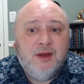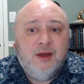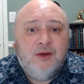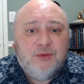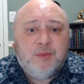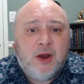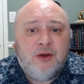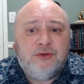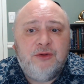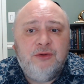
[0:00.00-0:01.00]
For
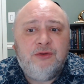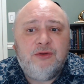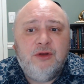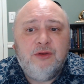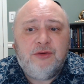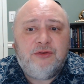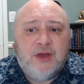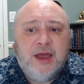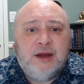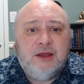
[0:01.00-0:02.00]
Parsons,
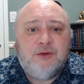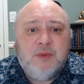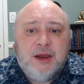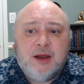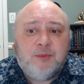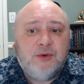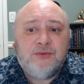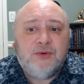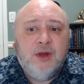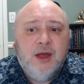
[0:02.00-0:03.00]
society is made up
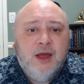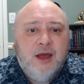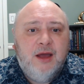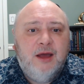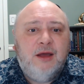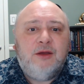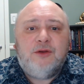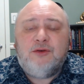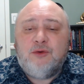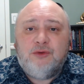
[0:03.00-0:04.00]
of
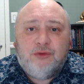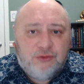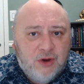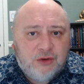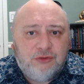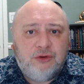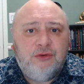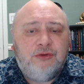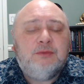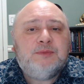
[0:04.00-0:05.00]
social
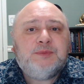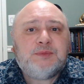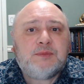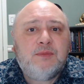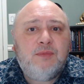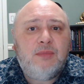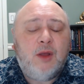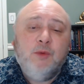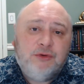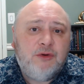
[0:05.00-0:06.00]
structures,
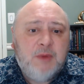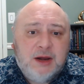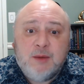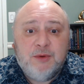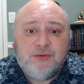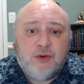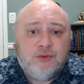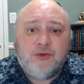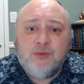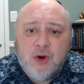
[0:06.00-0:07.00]
which are made up of
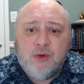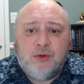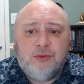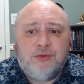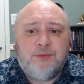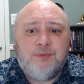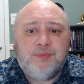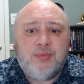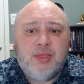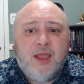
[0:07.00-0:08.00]
social roles.
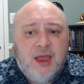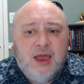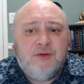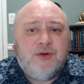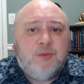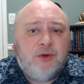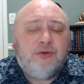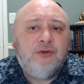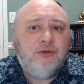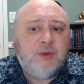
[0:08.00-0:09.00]
Every
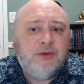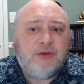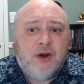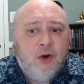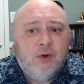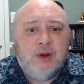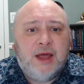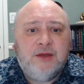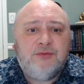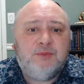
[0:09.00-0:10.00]
person spends their whole
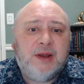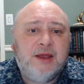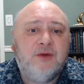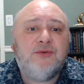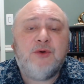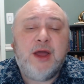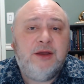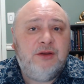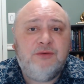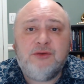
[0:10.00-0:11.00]
life playing a
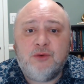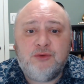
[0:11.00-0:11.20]
variety of social